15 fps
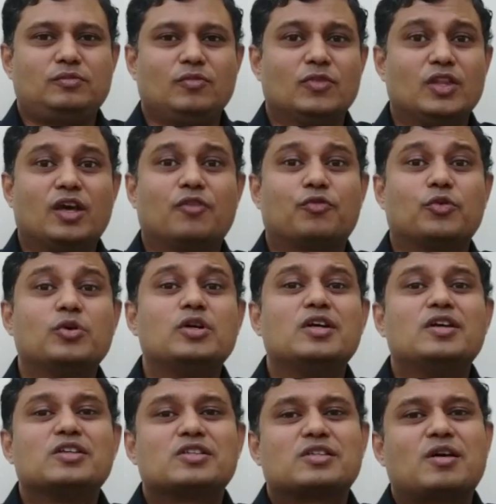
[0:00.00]
Therefore,
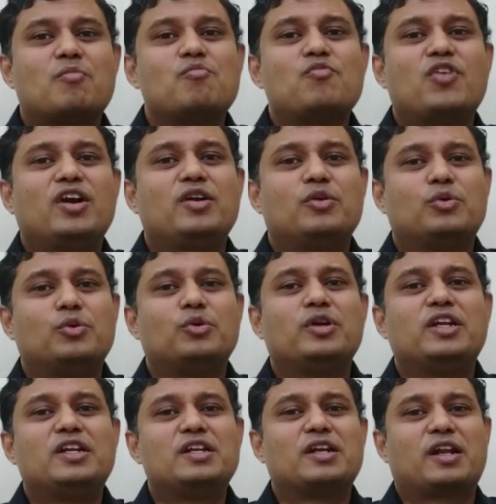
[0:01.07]
someone who
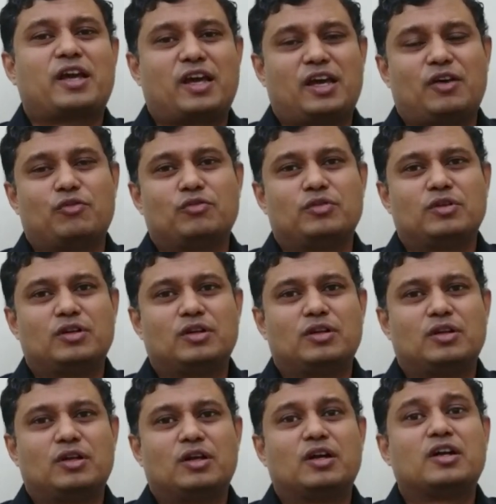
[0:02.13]
didn't have
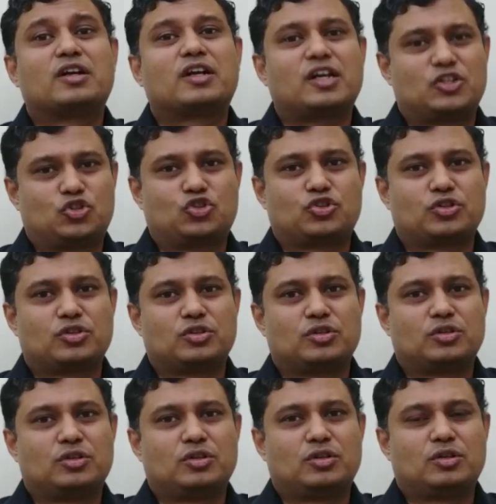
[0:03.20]
a touch
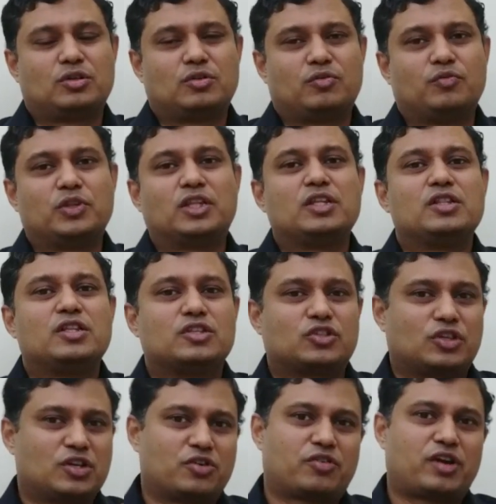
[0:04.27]
within this
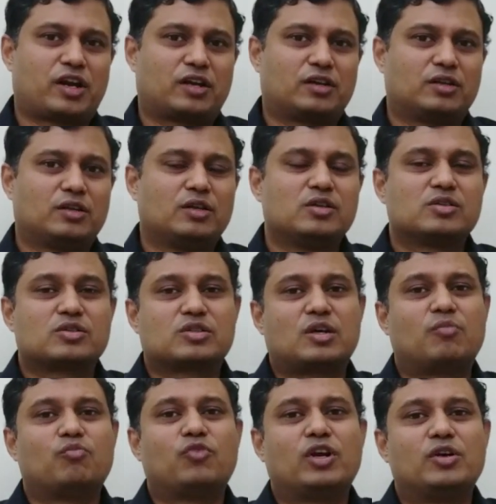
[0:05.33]
contract,
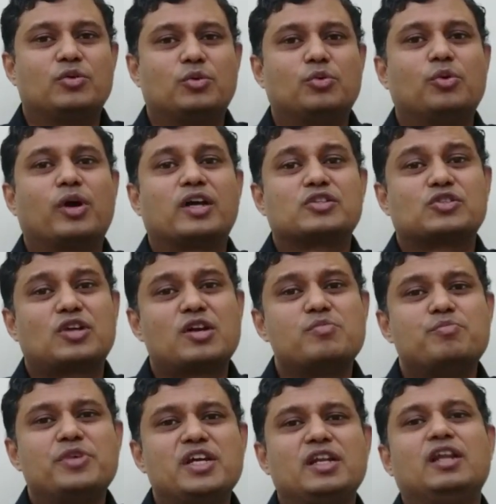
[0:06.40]
someone who has not
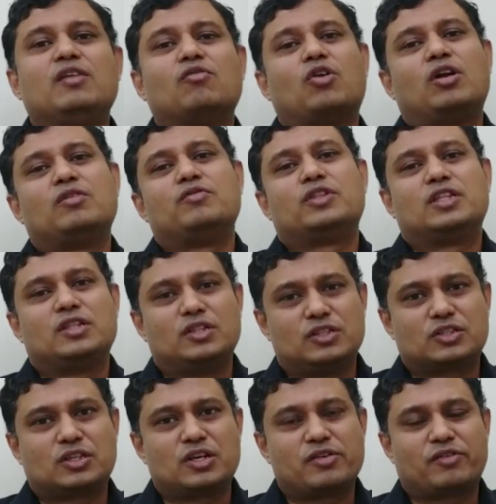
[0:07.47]
been involved within
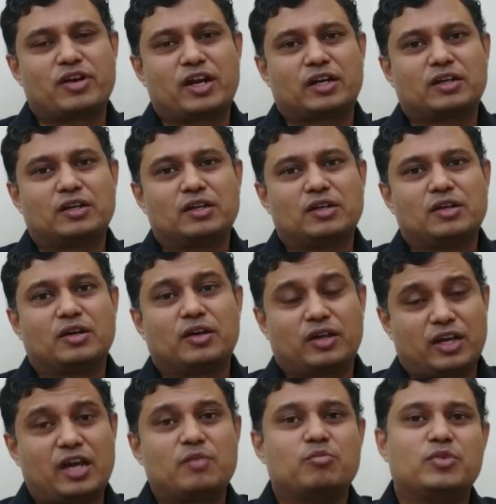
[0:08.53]
this contract,
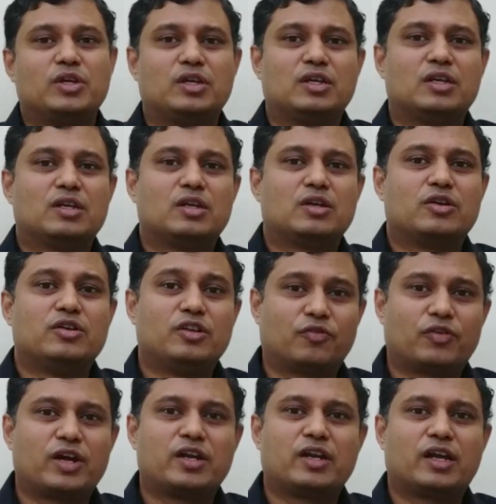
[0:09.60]
can be
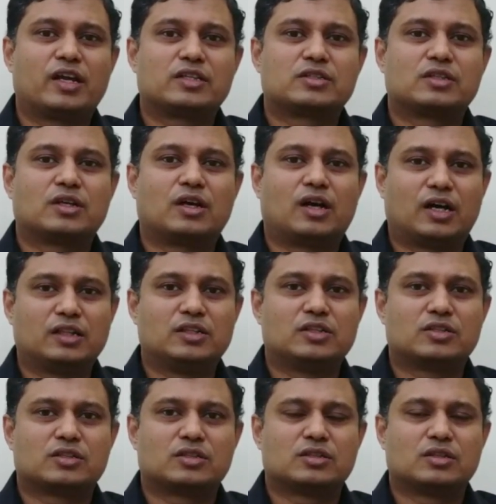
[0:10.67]
defined as
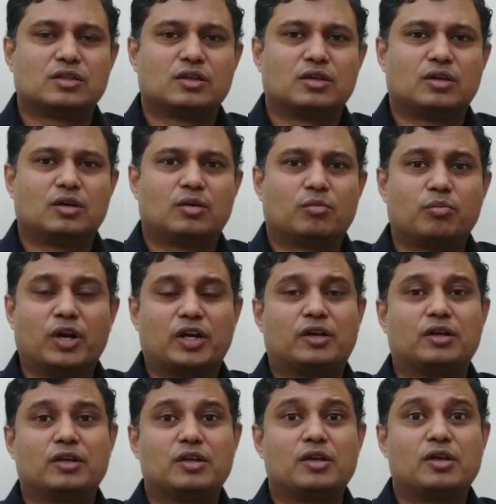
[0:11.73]
others.
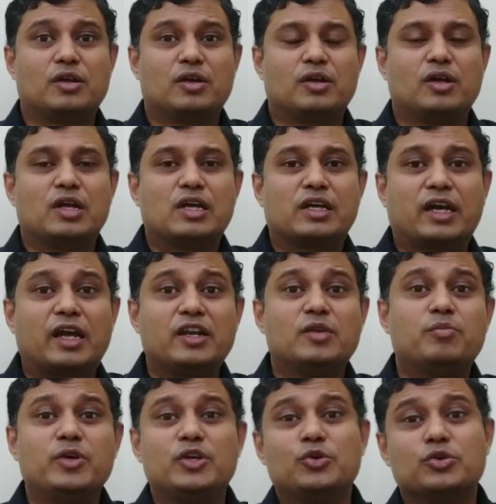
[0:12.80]
But can
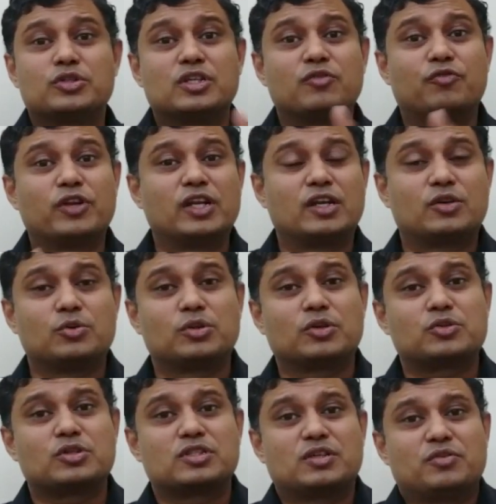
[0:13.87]
it be used in FIDIC
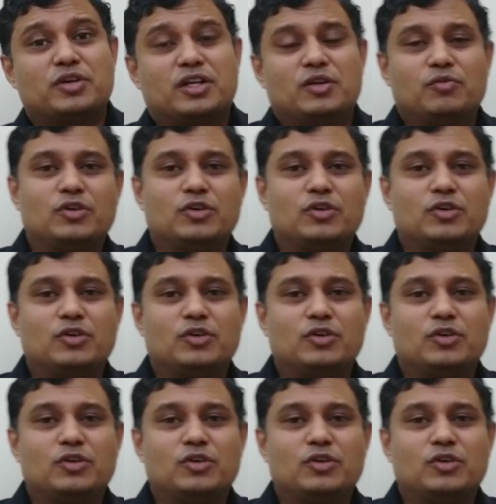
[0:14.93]
2017